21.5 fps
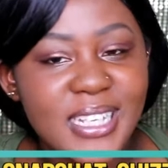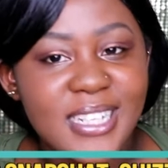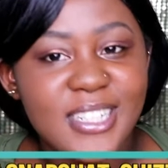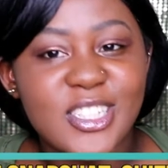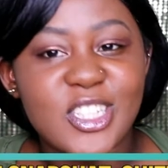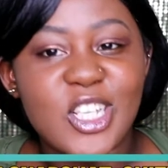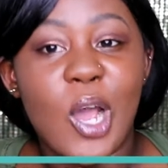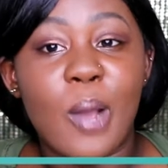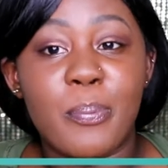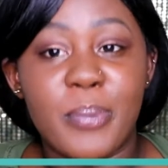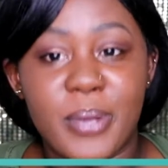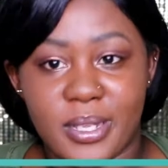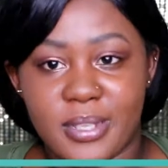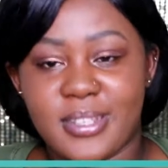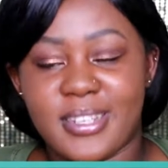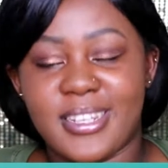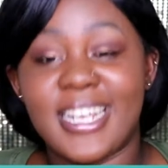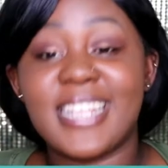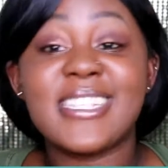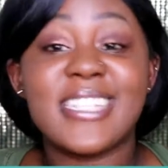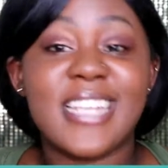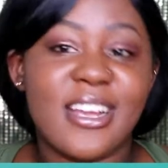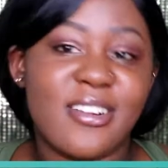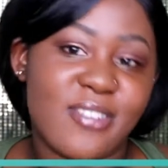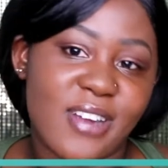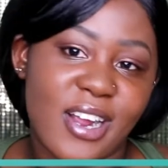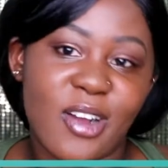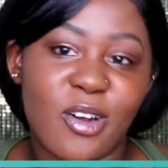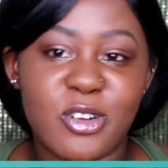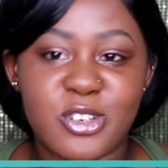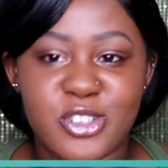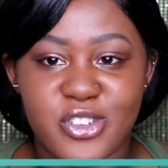topic. Let's get
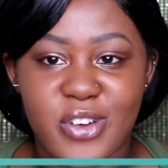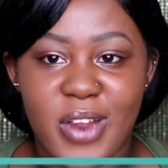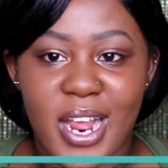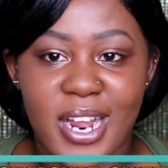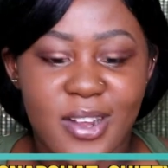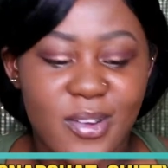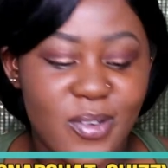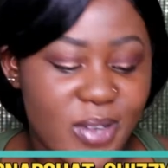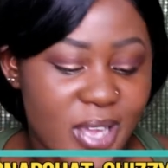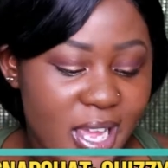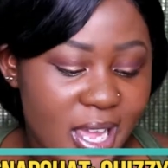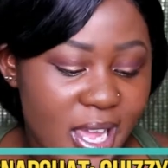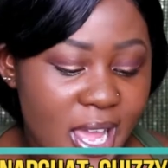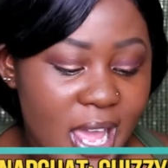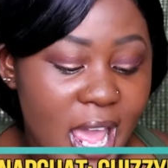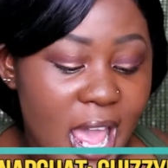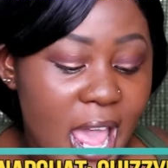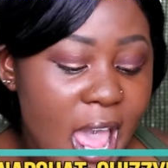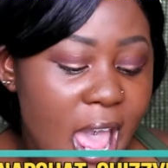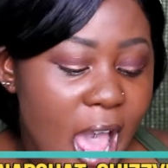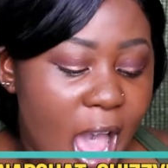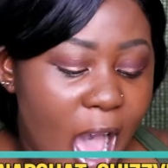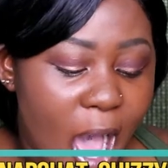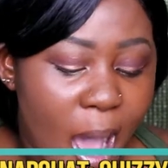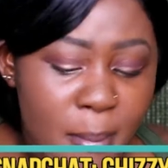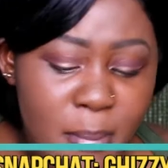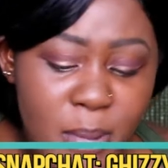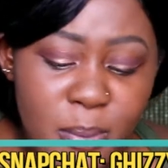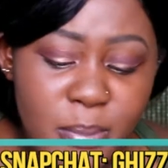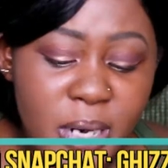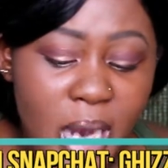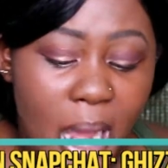right on track, okay?
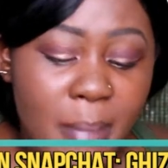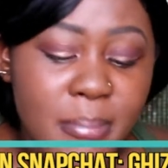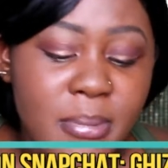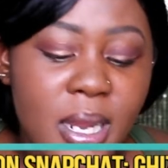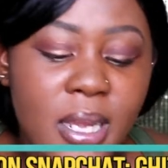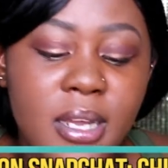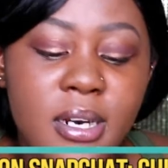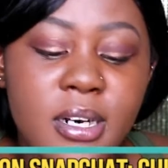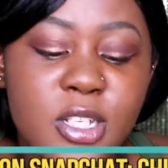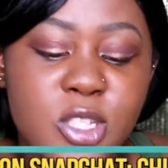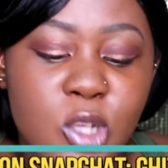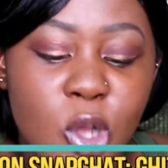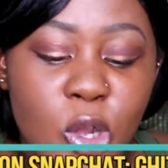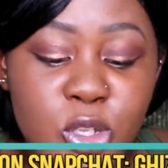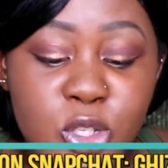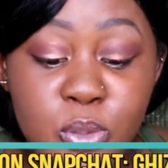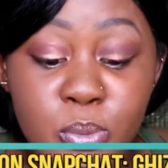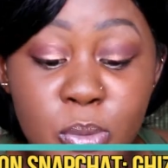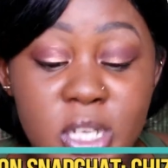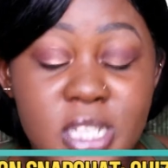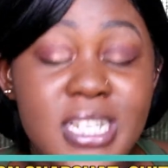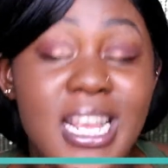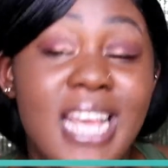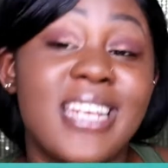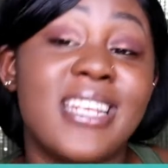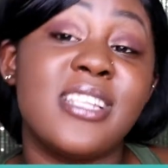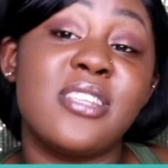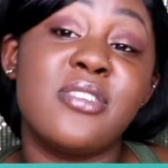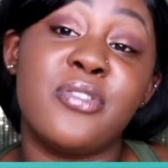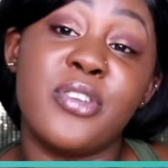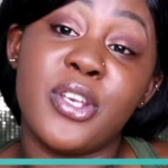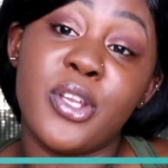I'm not gonna talk too much, and
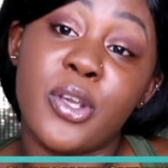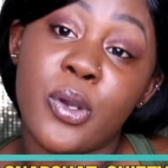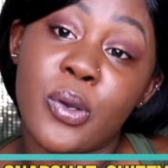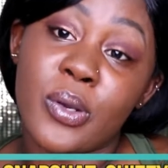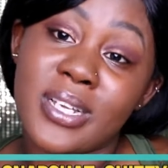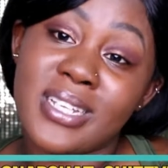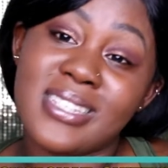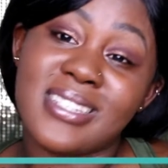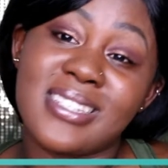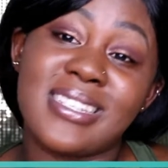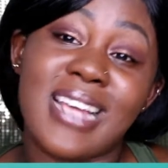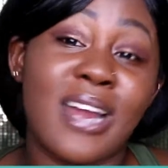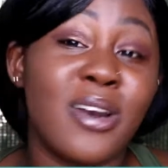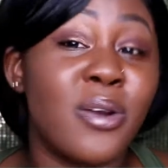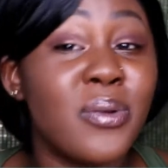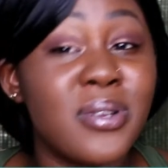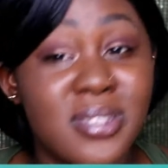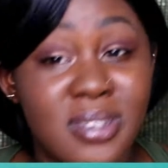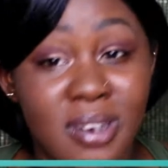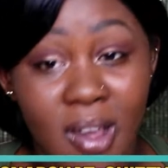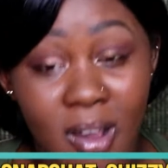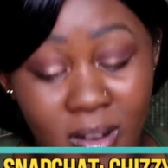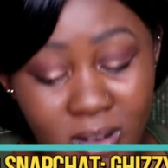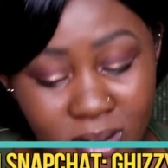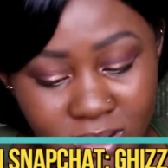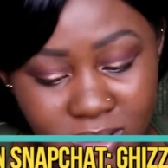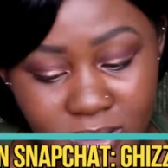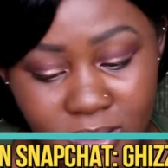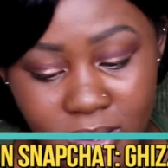this video is, I know it's long.